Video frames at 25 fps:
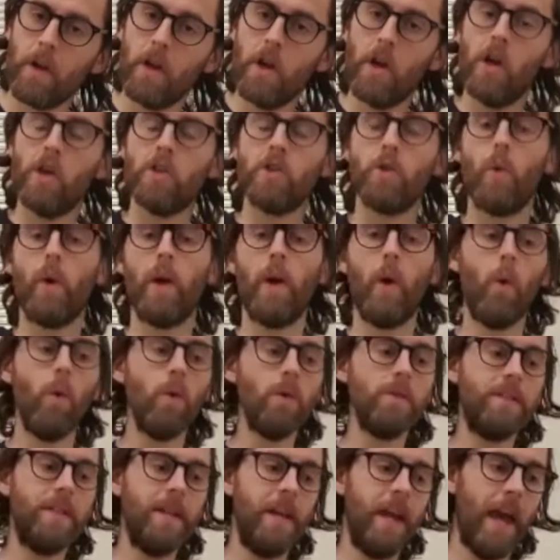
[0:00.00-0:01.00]
So he
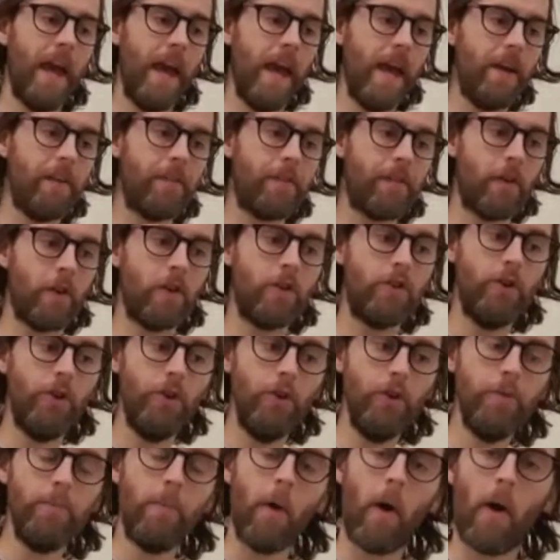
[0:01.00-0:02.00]
holds the A for
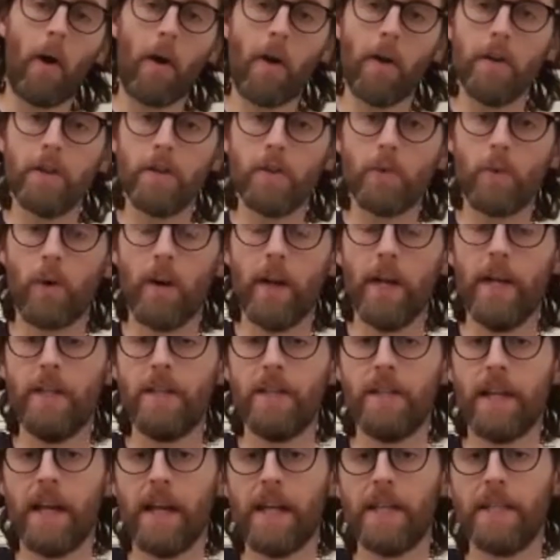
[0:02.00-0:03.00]
2 bars where he
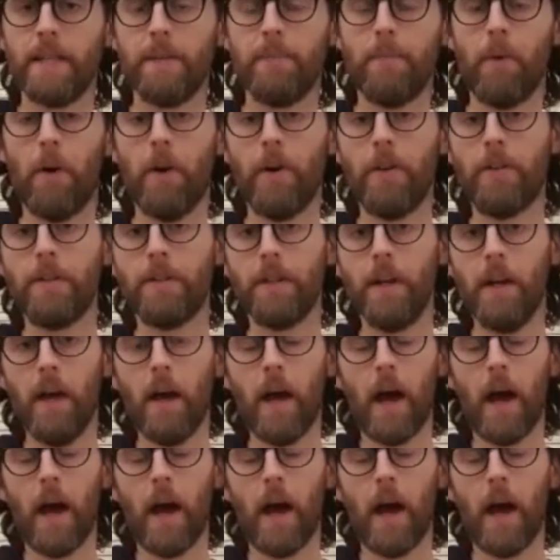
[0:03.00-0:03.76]
sings about